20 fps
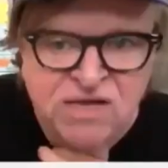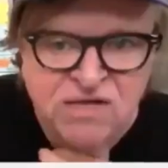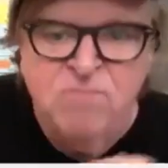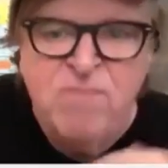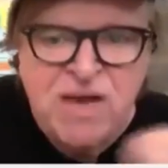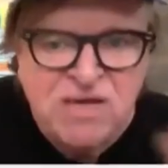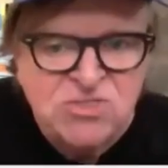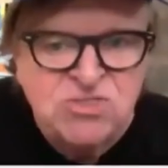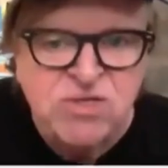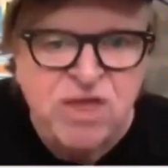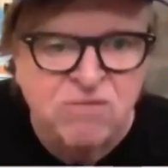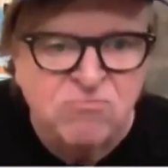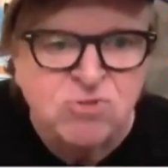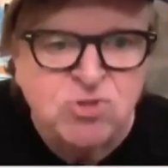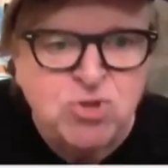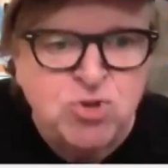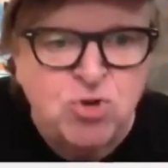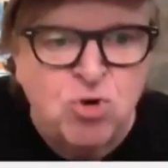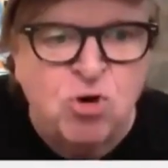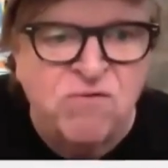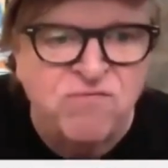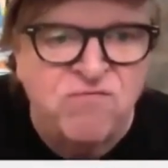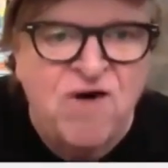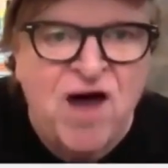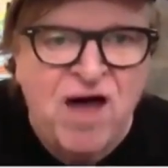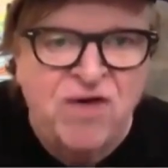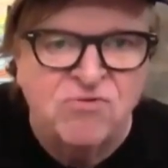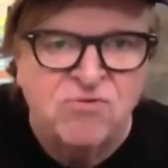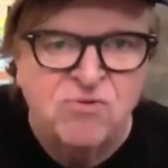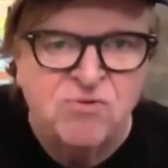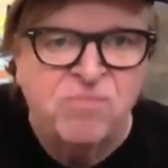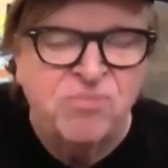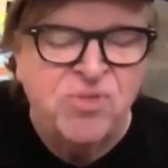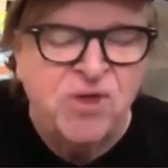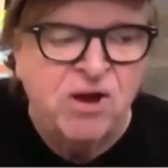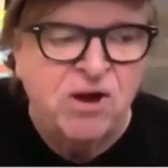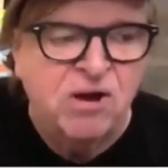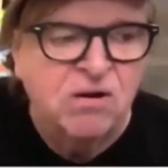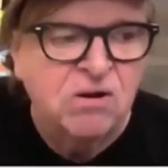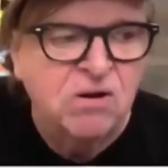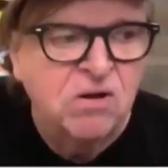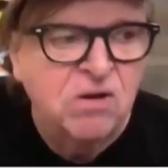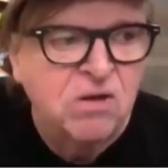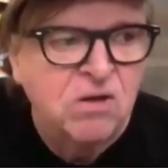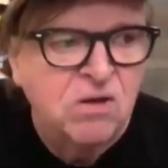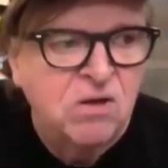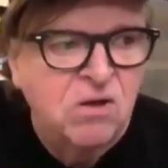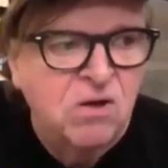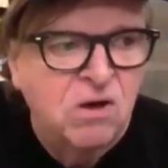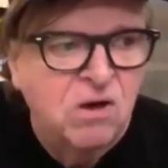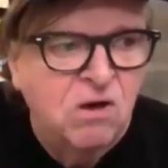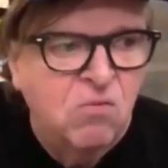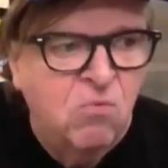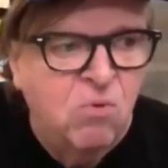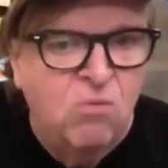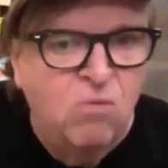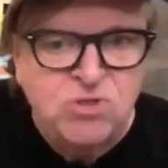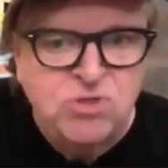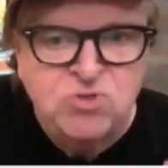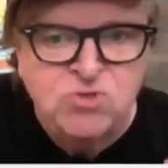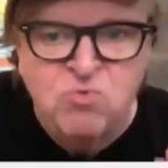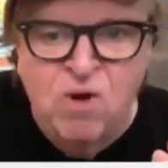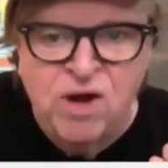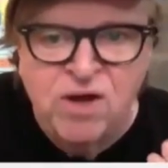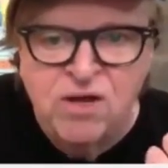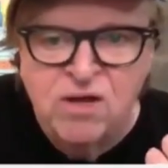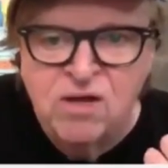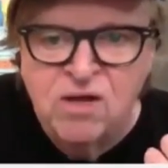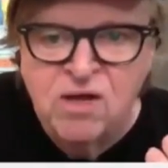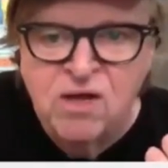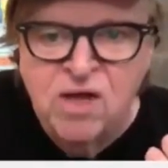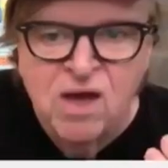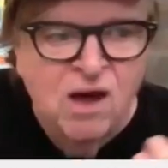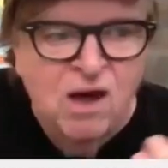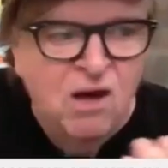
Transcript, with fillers: Imagine that was your father up there. What would you want to?